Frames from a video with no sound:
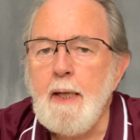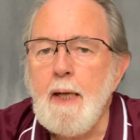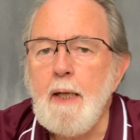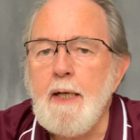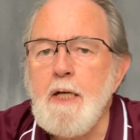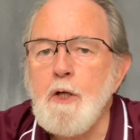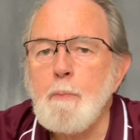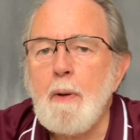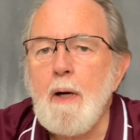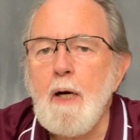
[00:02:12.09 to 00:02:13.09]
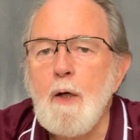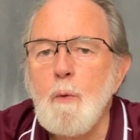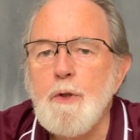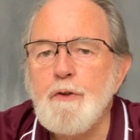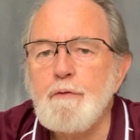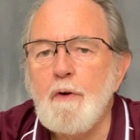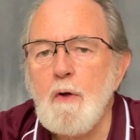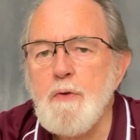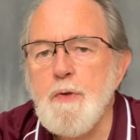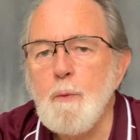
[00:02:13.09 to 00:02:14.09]
a linear park which
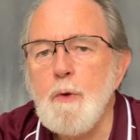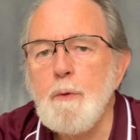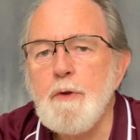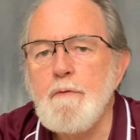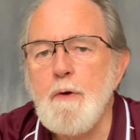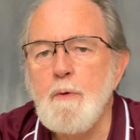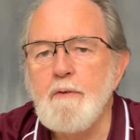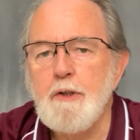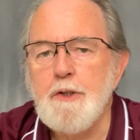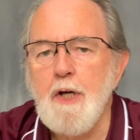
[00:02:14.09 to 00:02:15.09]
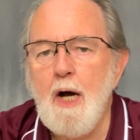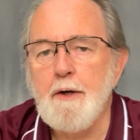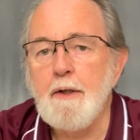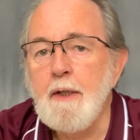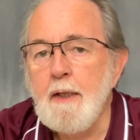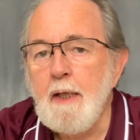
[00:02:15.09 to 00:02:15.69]
follows the route of the River Dodder